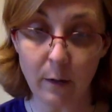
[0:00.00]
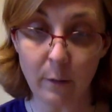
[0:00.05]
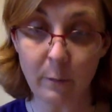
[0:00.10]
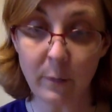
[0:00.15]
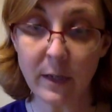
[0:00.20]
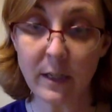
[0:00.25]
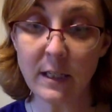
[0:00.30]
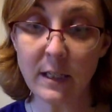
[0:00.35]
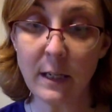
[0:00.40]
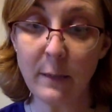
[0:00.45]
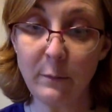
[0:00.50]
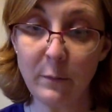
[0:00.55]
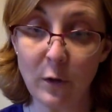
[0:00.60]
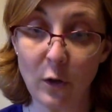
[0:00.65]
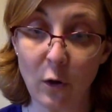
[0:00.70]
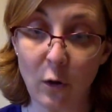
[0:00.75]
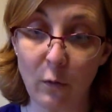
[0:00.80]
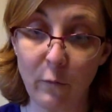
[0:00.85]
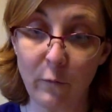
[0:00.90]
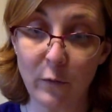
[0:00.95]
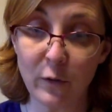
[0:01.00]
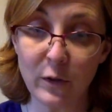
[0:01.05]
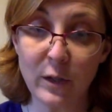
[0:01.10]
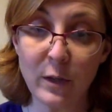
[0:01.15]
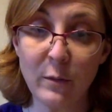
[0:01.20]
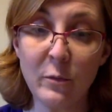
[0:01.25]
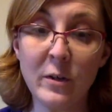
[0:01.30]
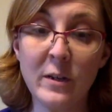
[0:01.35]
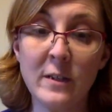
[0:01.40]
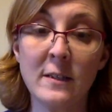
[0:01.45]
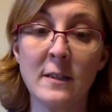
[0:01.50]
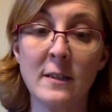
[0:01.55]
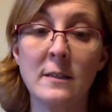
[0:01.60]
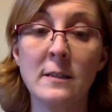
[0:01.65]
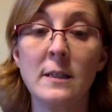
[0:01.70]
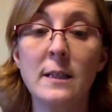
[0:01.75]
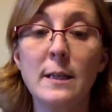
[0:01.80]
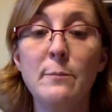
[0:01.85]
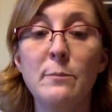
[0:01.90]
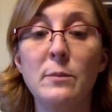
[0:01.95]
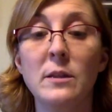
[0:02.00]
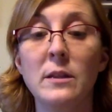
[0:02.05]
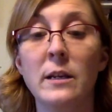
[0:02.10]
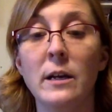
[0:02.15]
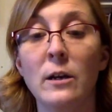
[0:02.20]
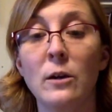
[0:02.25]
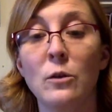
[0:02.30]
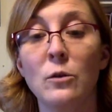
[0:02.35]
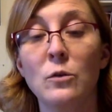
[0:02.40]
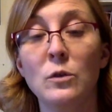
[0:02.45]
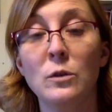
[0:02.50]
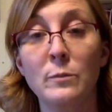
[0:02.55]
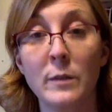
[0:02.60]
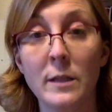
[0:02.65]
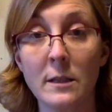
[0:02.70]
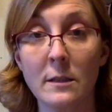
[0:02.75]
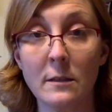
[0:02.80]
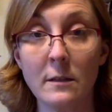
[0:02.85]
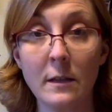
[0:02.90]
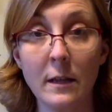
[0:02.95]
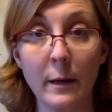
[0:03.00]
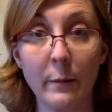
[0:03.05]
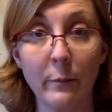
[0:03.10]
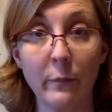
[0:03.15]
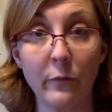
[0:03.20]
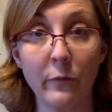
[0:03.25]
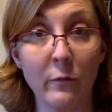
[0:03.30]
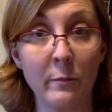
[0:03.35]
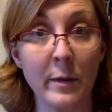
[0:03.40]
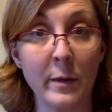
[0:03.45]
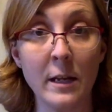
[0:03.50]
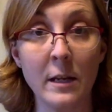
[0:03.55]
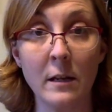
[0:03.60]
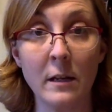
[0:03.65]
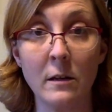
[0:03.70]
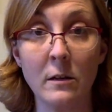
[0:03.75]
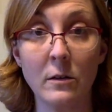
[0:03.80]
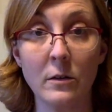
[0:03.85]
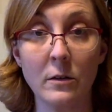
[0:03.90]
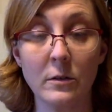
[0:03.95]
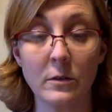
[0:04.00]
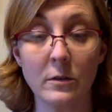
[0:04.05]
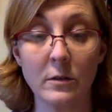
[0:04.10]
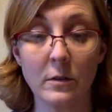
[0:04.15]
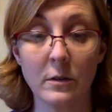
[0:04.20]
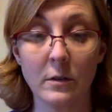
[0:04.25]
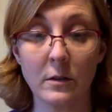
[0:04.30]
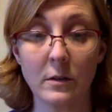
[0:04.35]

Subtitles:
but tiptoe, for someone is asleep in there who's been asleep for many years."